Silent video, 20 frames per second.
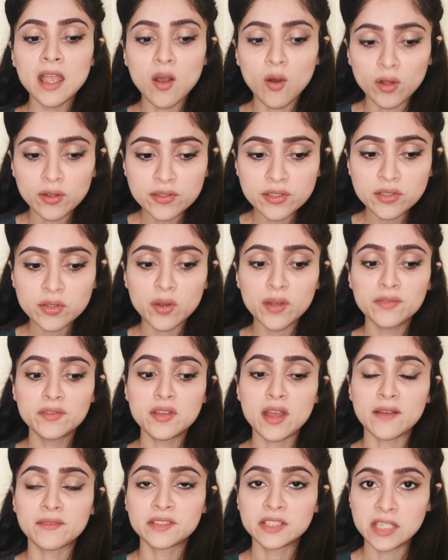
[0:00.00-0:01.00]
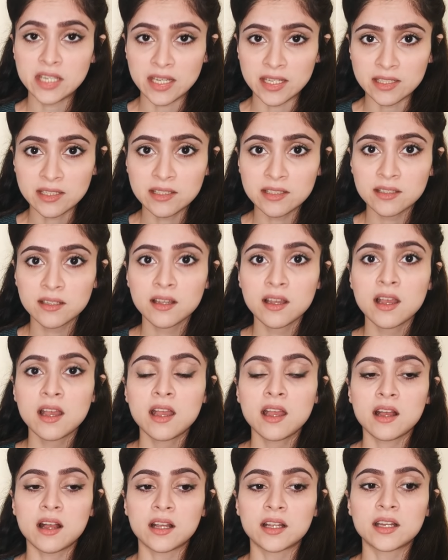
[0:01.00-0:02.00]
Also, if you have kids,
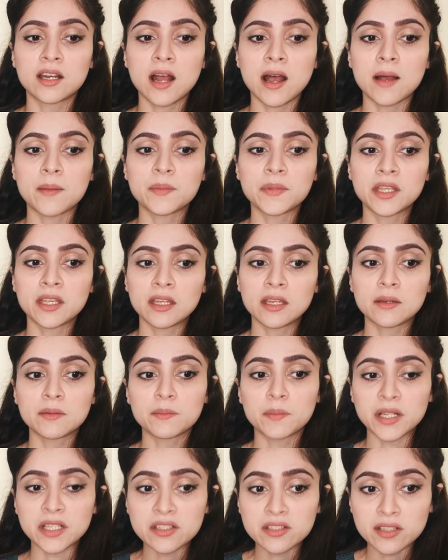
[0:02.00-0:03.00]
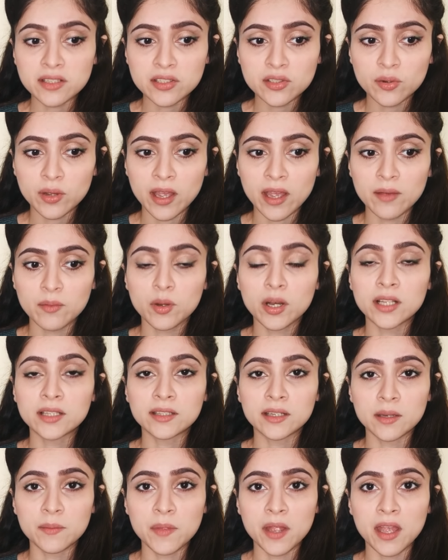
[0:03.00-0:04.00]
agar aapke bacche jo hain wo
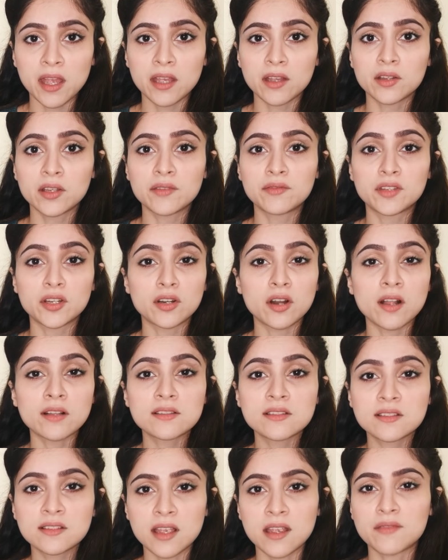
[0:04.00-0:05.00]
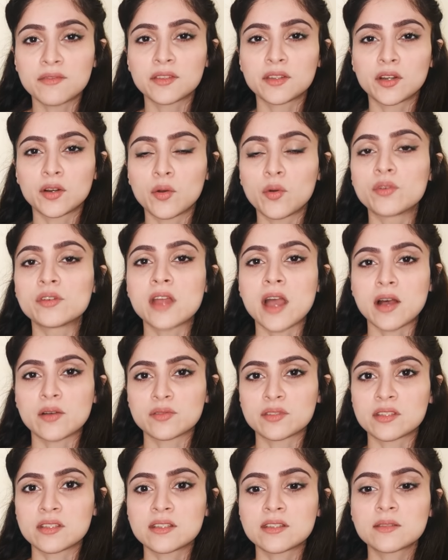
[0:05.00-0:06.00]
khatre mein hain, if they're not safe in their own
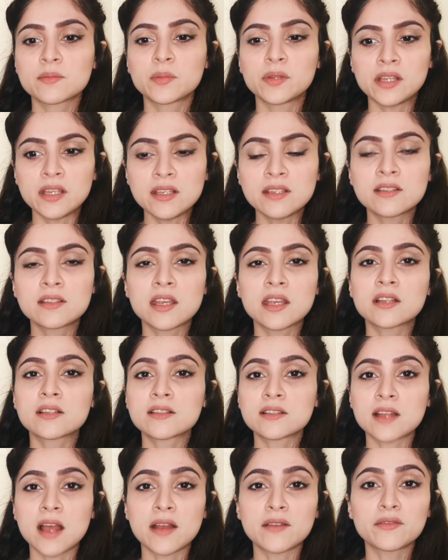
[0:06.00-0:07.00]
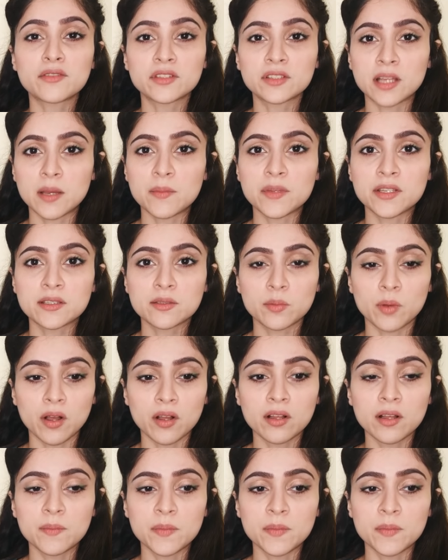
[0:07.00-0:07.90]
houses, please take a stand for them as well.